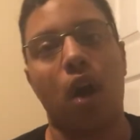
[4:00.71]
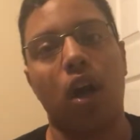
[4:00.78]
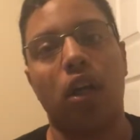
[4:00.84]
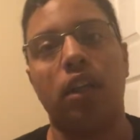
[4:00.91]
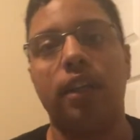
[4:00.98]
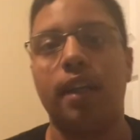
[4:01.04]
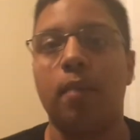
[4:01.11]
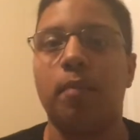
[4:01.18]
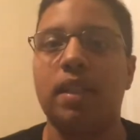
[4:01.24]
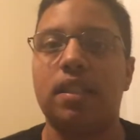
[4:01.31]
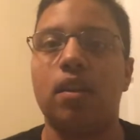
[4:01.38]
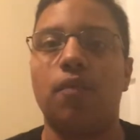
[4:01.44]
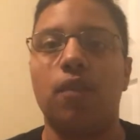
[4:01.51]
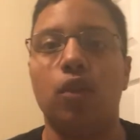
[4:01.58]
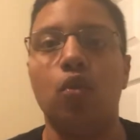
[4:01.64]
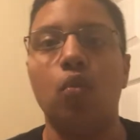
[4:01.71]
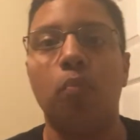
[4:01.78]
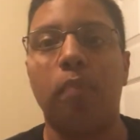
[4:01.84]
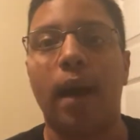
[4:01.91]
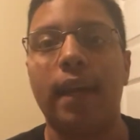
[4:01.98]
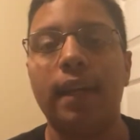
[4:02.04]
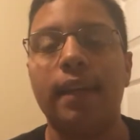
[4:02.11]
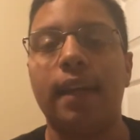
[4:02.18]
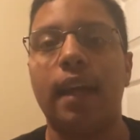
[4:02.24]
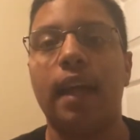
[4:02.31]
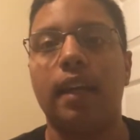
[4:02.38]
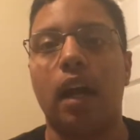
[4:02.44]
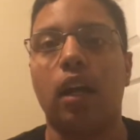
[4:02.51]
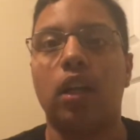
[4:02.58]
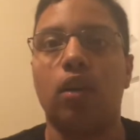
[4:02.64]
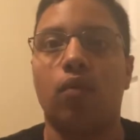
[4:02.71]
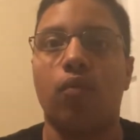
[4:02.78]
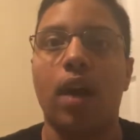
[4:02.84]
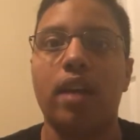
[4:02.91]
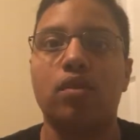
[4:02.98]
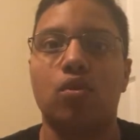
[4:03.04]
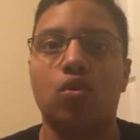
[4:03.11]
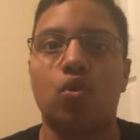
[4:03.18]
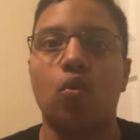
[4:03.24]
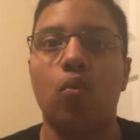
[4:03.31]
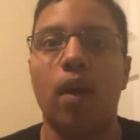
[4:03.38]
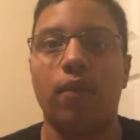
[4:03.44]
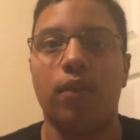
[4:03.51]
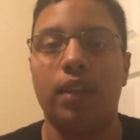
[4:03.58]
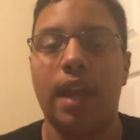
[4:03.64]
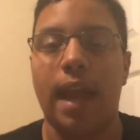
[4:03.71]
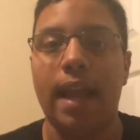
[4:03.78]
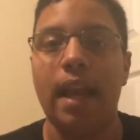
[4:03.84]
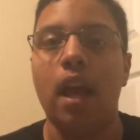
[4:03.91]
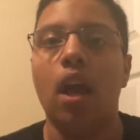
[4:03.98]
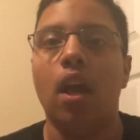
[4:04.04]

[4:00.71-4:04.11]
I'm gonna get myself a new bike and I'm gonna ride to school every day.